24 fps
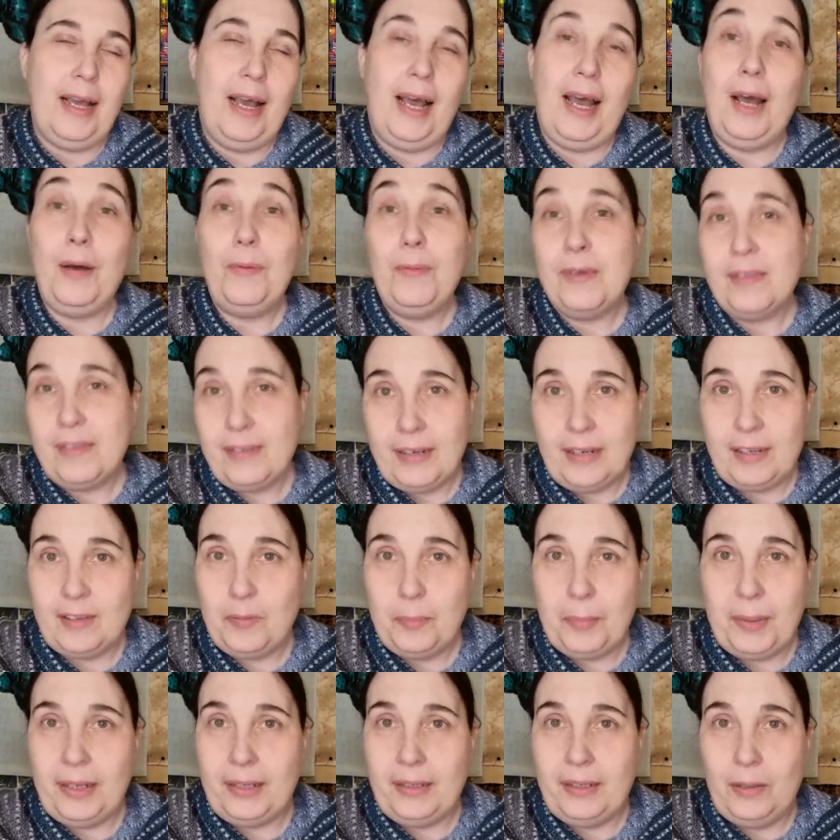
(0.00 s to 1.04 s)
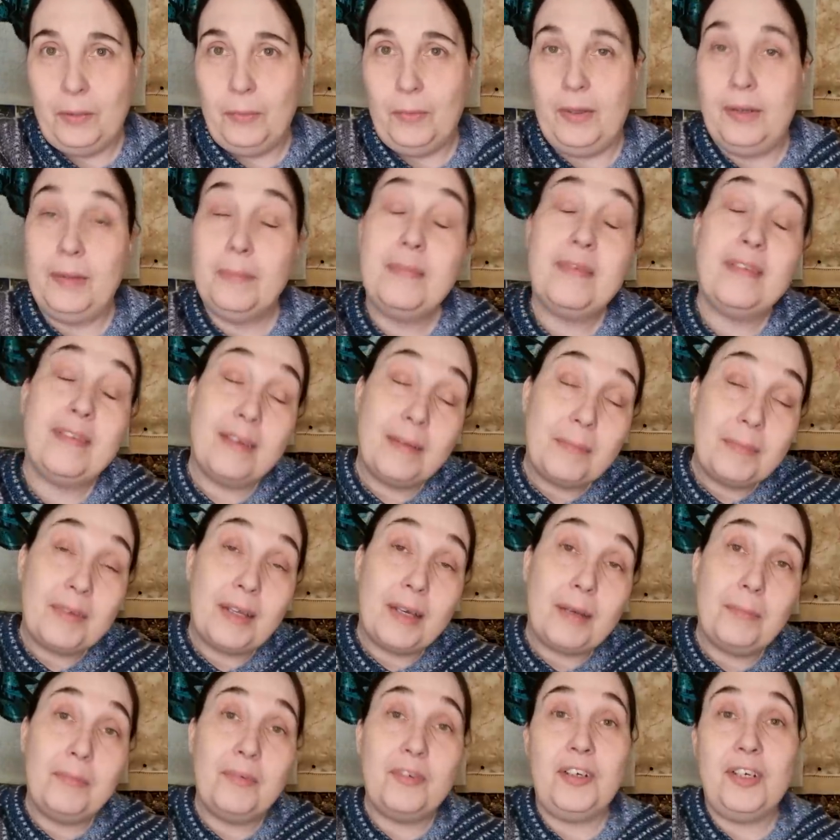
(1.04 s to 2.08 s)
I wasn't expecting one.
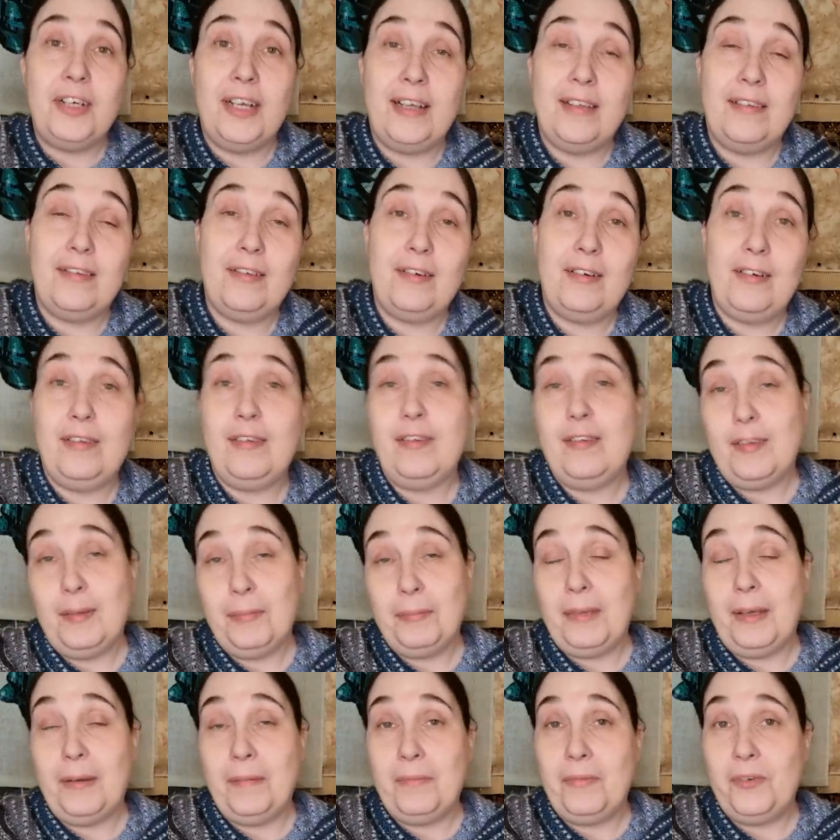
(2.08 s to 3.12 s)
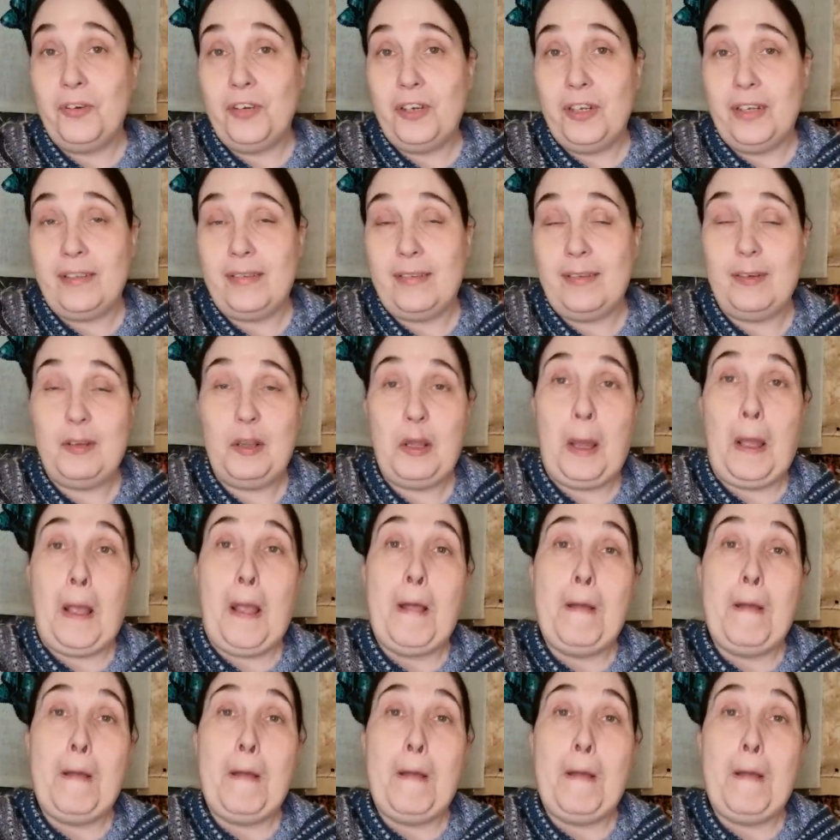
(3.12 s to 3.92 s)
Sometimes she answers, sometimes she doesn't.